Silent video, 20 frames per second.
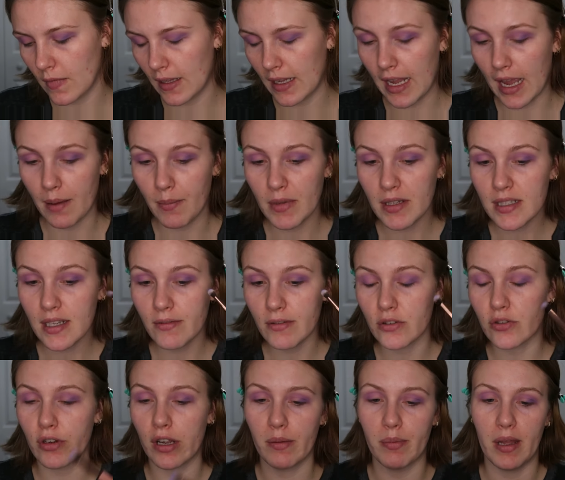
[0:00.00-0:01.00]
Yeah, I must have a
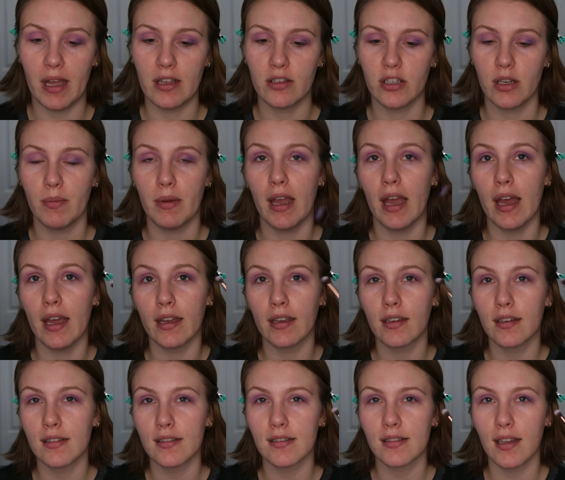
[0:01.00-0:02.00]
dry patch on my eye
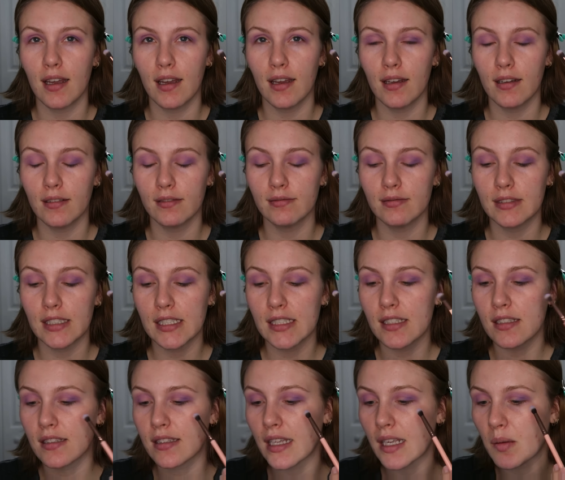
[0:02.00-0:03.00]
because this
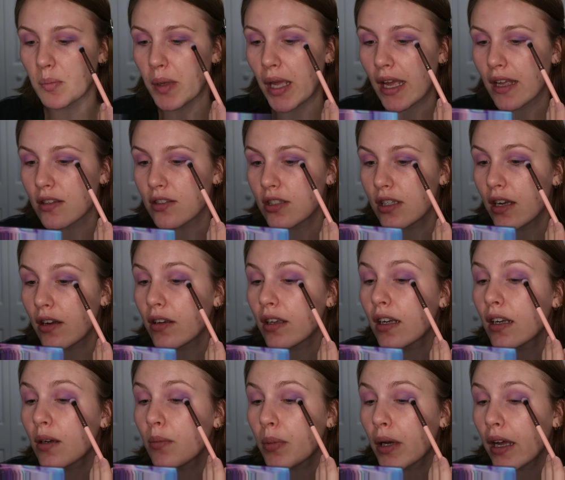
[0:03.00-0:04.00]
is like patchy out
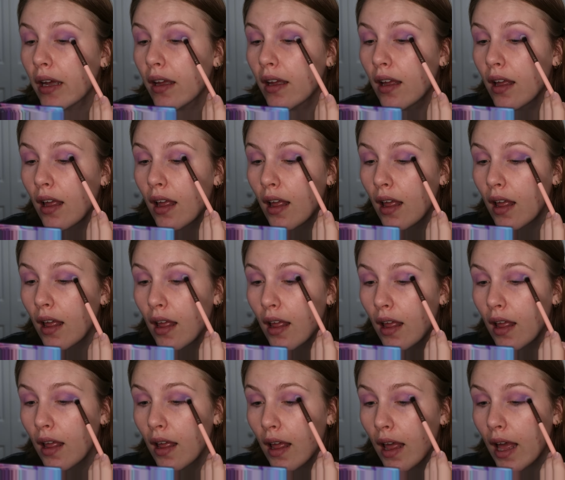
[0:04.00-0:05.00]
here, but
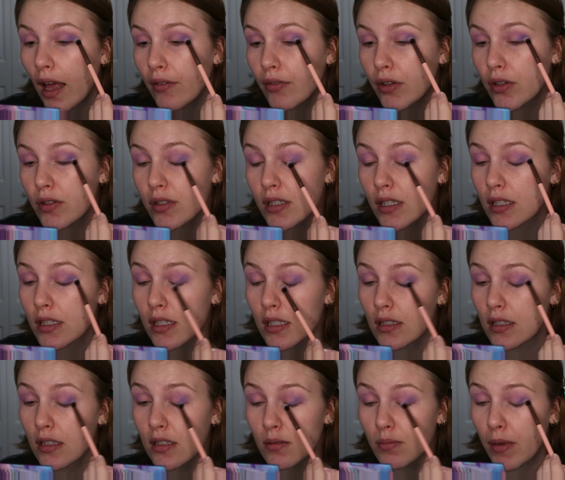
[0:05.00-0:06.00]
I've used this.
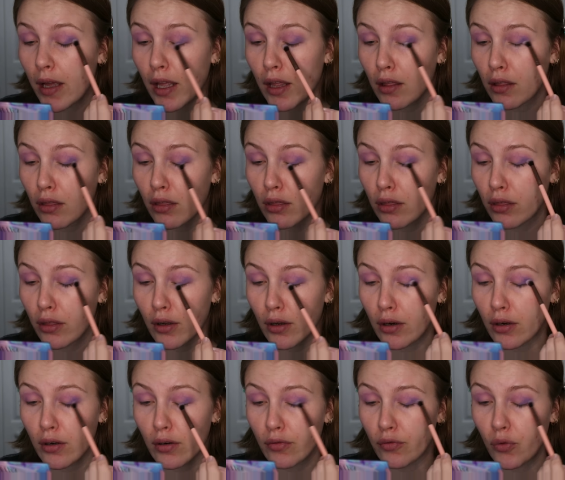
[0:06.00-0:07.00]
This is my
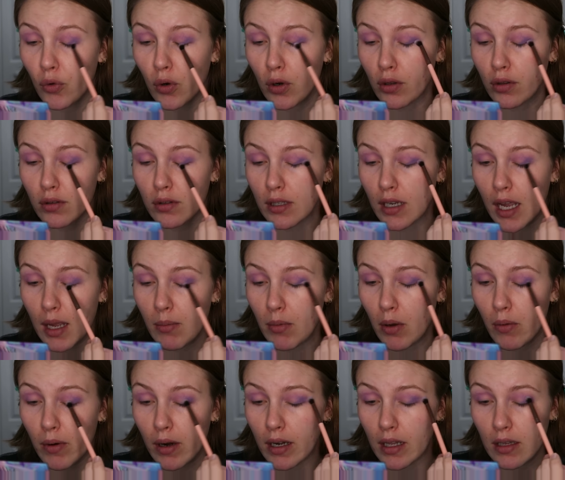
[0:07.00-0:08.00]
third or fourth time
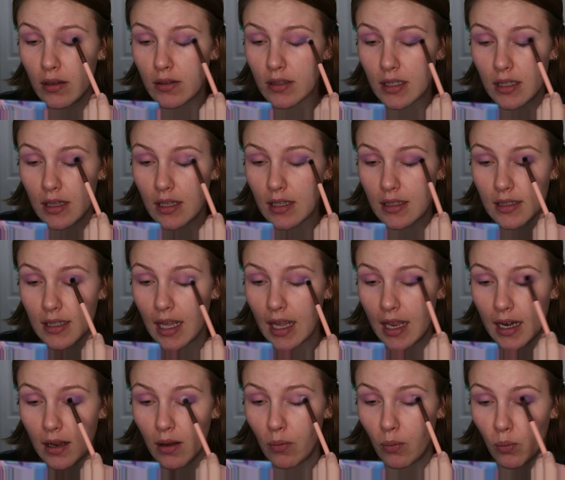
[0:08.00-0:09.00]
already using this,
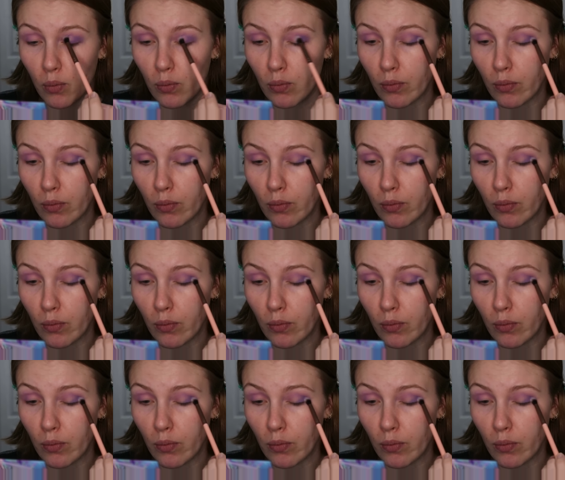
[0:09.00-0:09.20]
and it